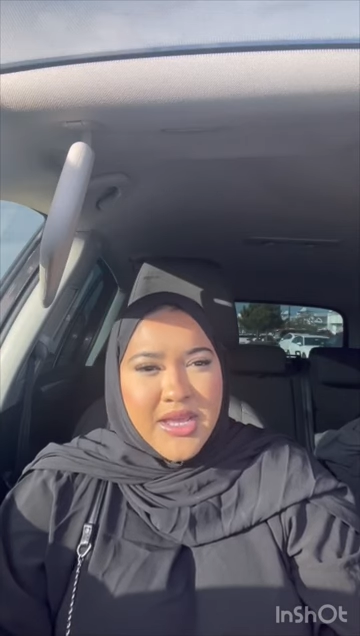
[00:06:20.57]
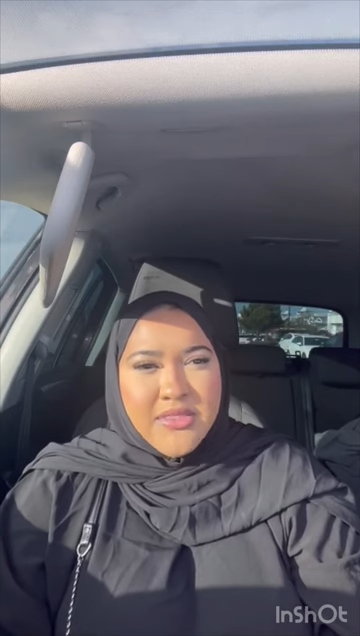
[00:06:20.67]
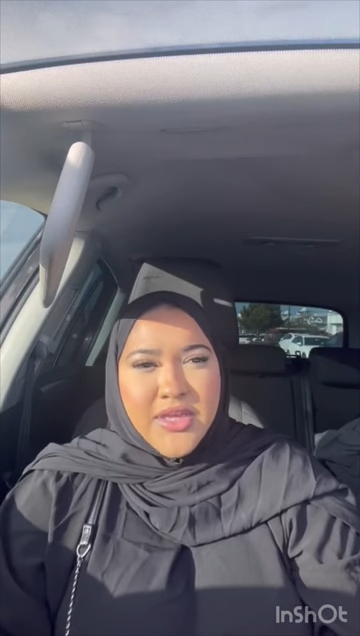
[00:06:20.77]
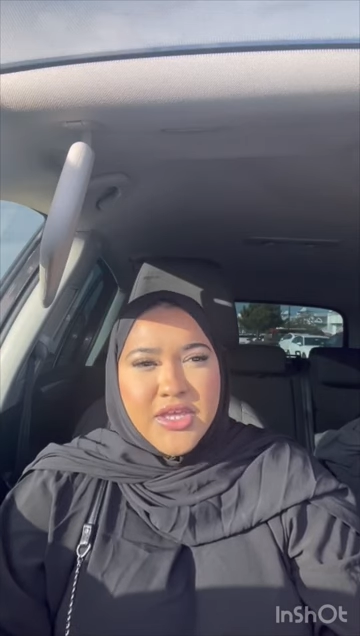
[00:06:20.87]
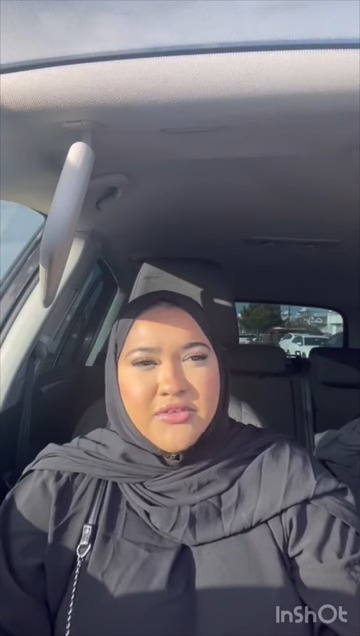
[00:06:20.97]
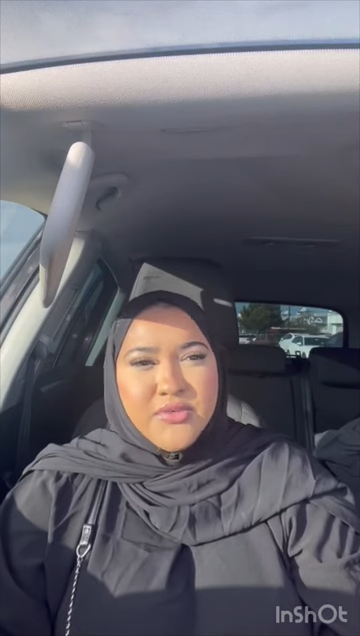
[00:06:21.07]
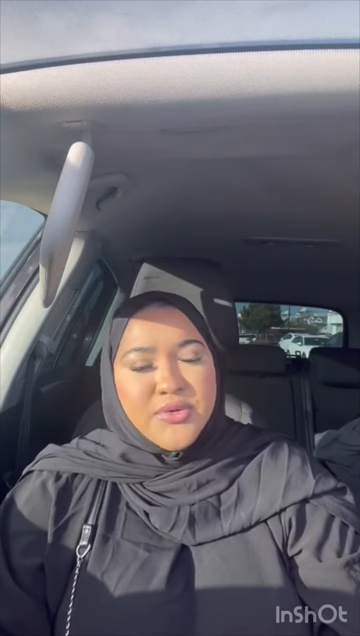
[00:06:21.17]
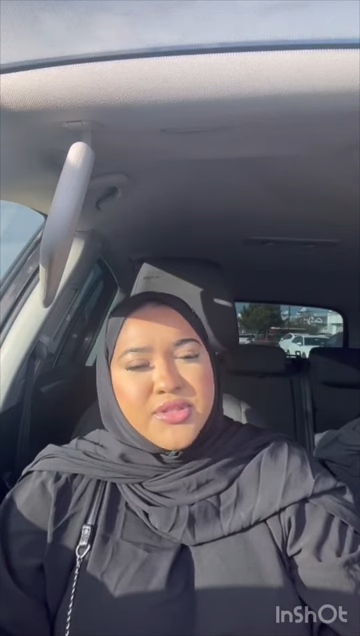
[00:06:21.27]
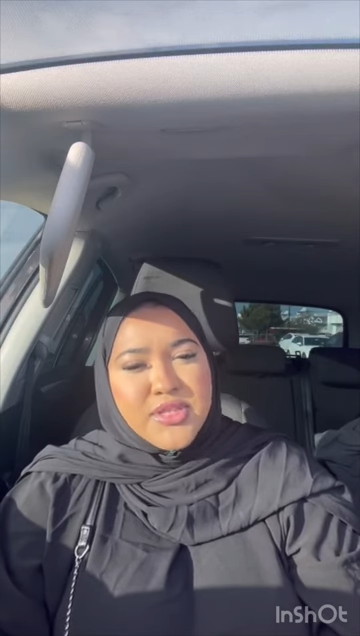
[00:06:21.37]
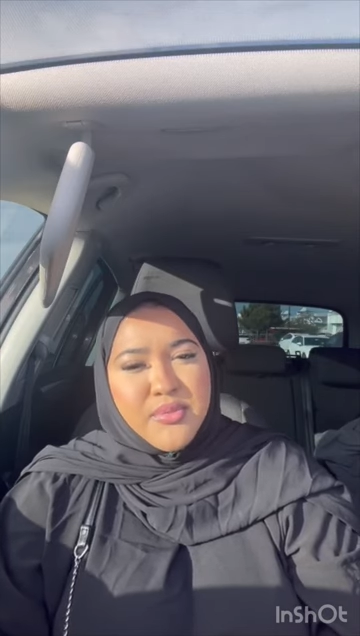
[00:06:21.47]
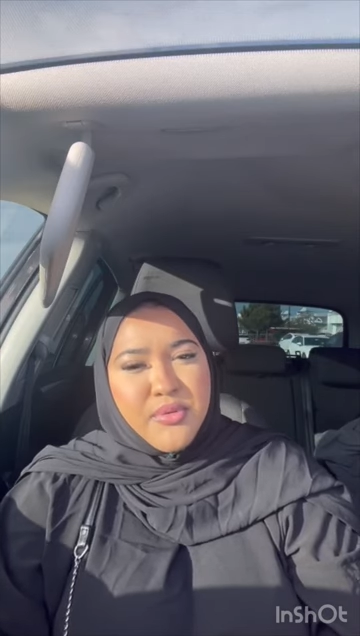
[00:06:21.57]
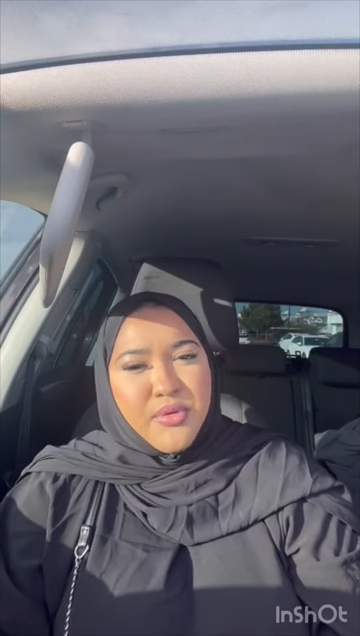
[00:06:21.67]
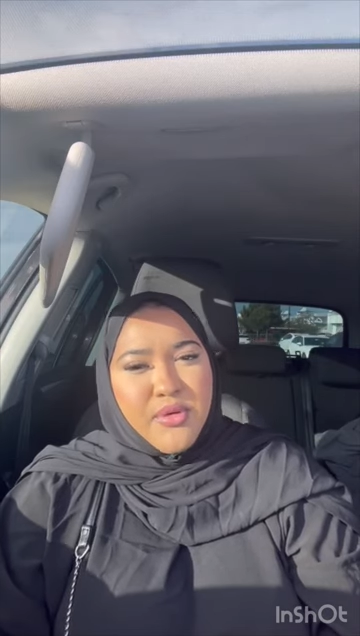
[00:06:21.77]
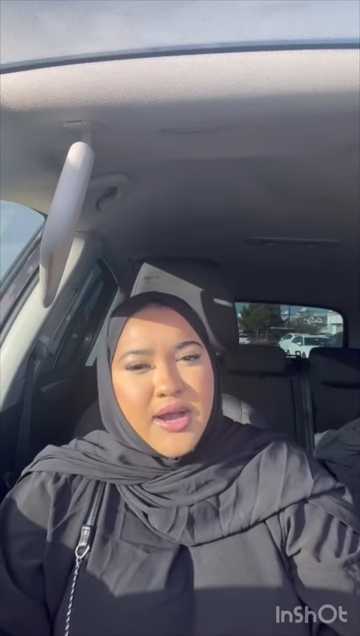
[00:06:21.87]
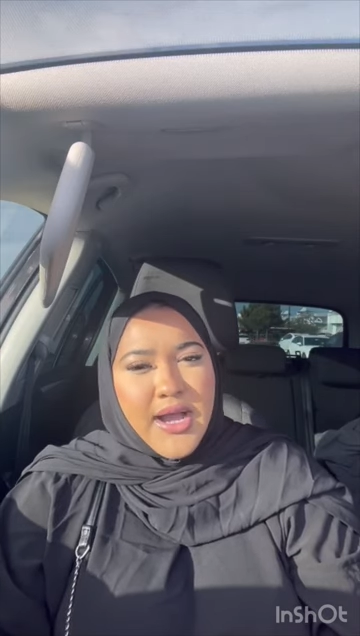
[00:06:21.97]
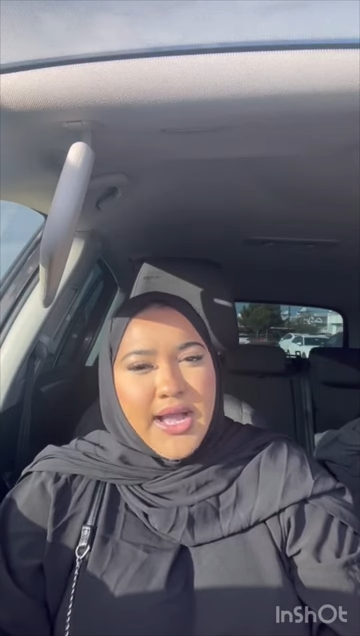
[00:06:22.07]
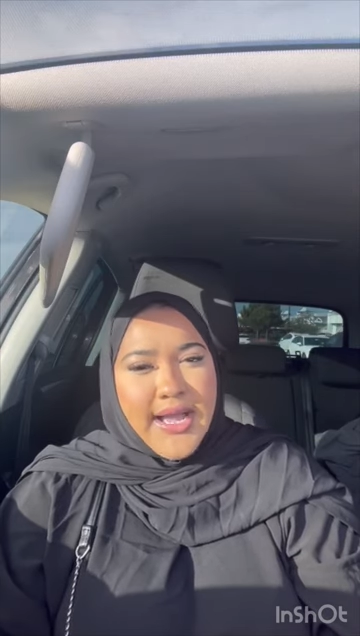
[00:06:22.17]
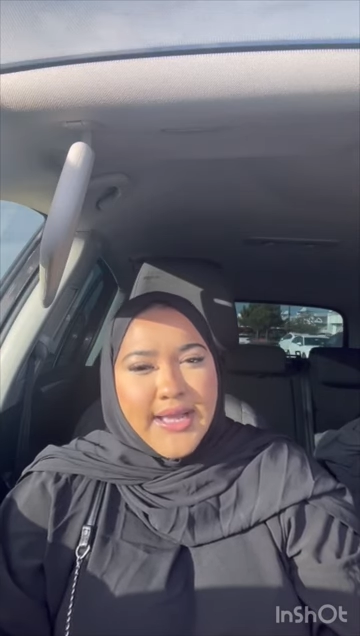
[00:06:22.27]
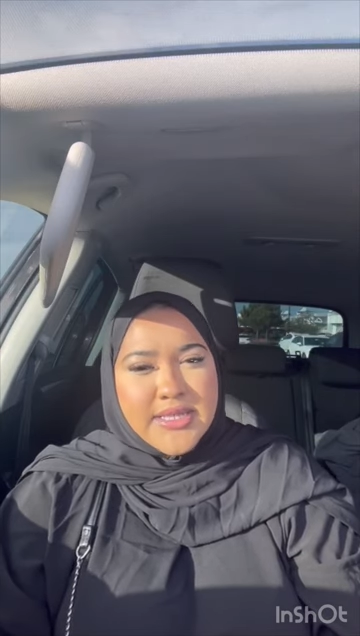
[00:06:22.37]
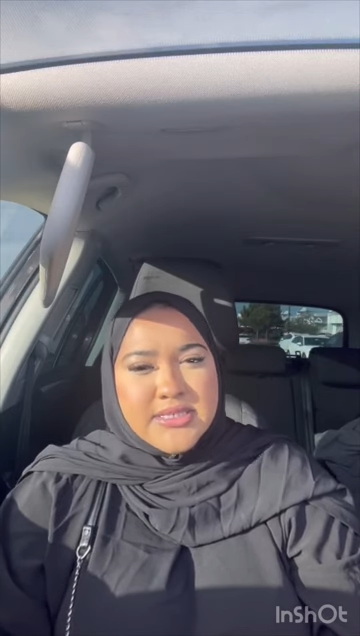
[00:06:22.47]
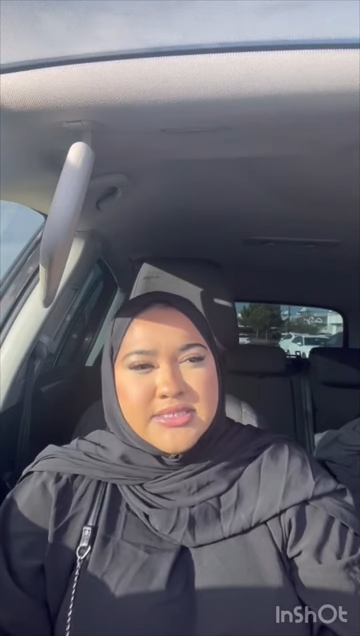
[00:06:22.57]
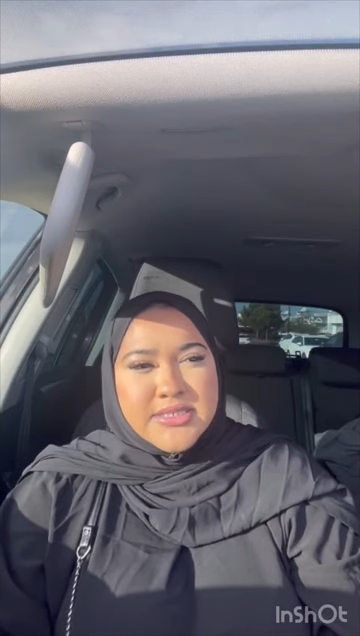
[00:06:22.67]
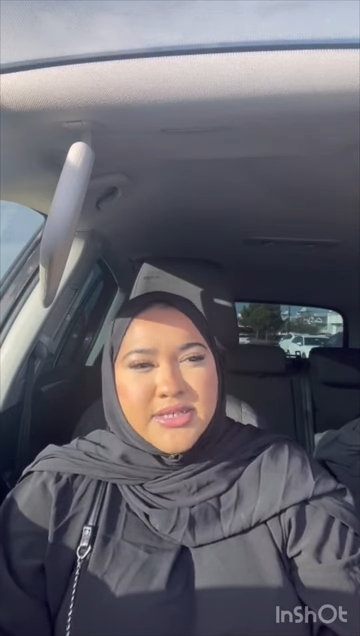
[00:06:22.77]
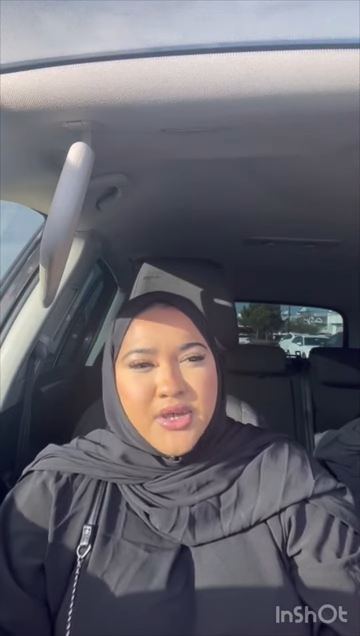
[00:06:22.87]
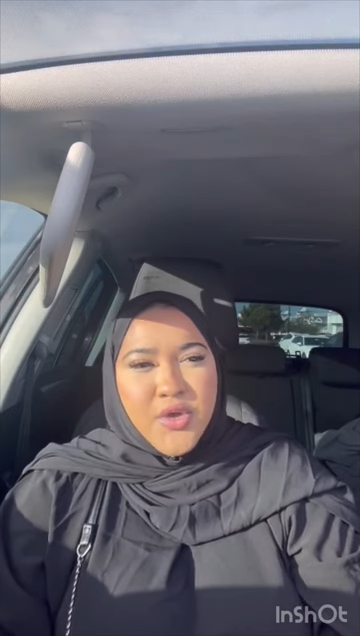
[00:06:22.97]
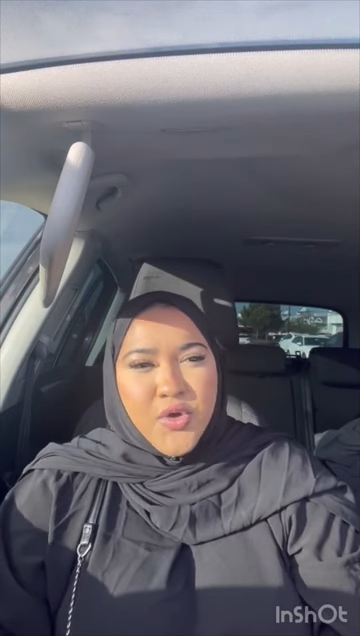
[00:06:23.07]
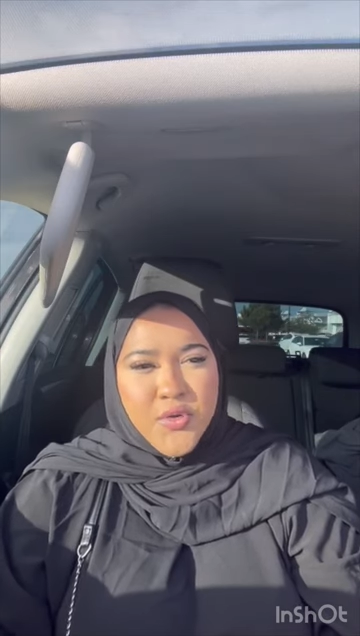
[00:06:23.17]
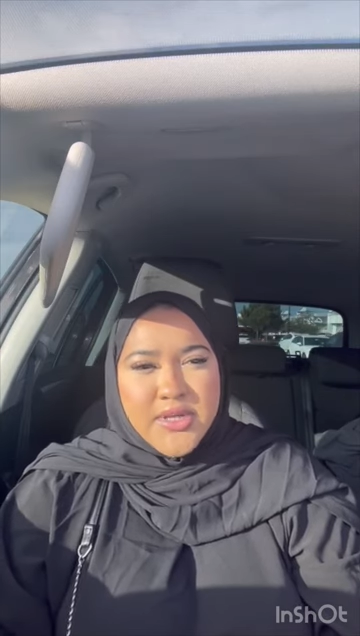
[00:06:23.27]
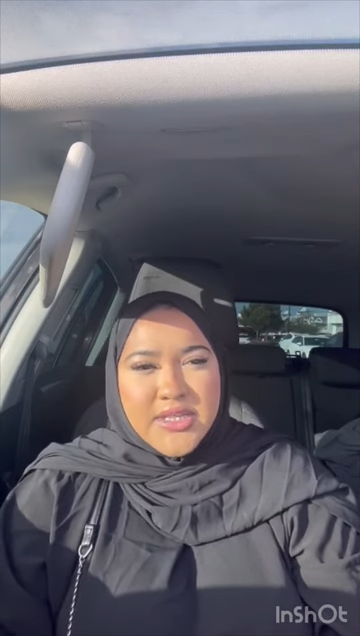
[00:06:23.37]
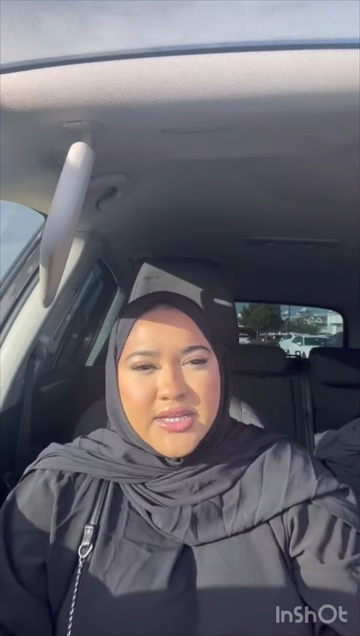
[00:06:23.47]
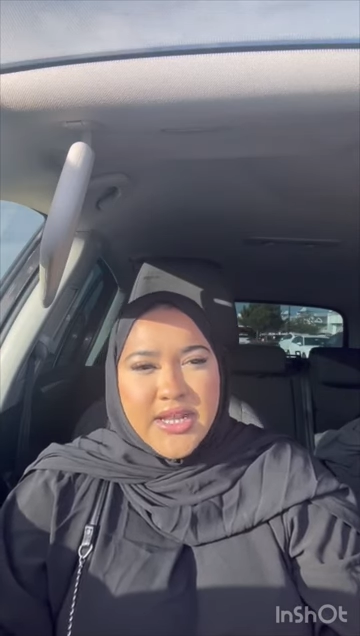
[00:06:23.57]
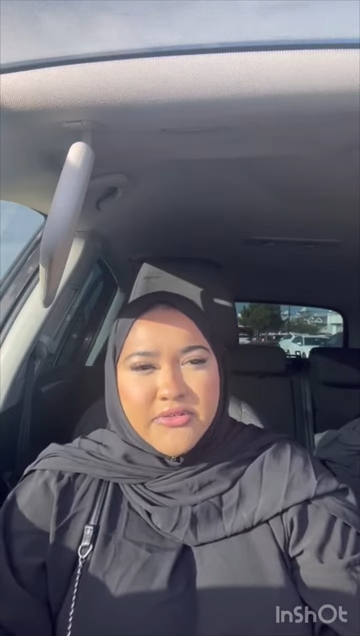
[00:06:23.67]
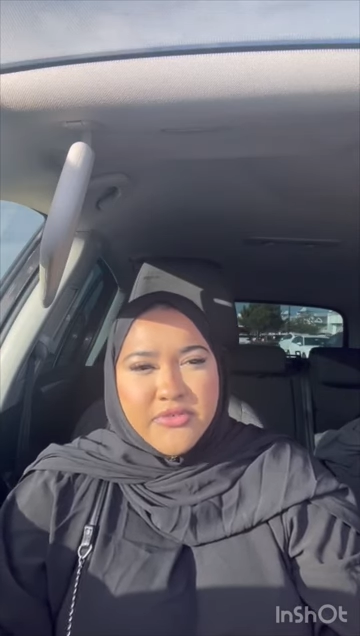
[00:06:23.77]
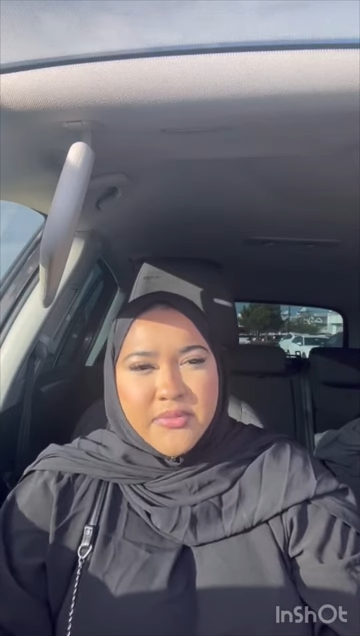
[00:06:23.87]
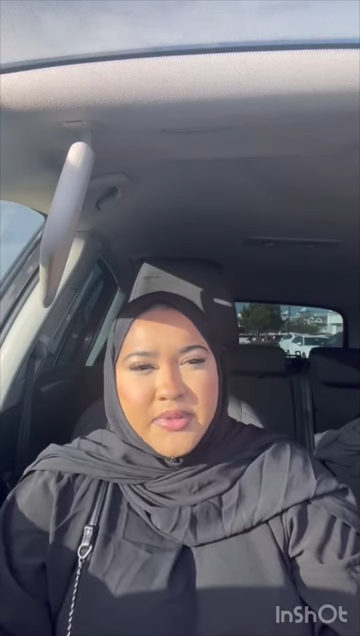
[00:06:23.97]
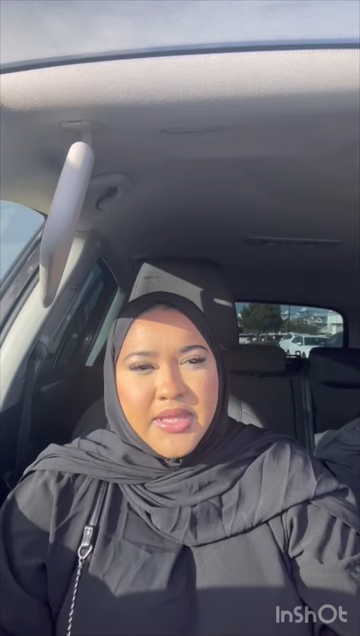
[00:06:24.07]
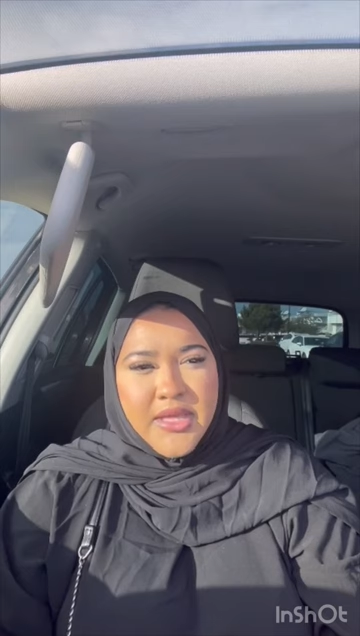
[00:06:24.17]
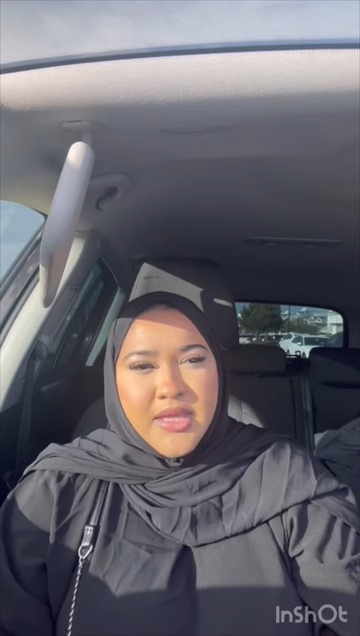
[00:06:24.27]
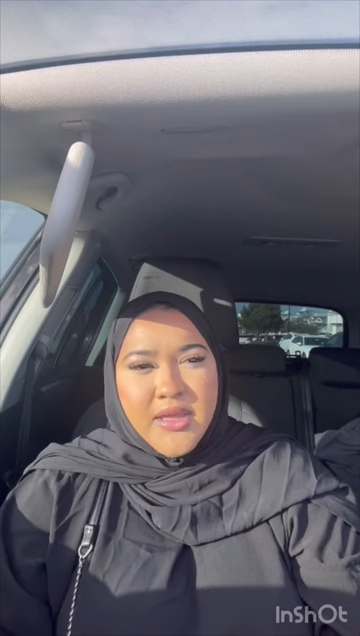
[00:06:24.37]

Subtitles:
Thank you for all the support and always looking out for me.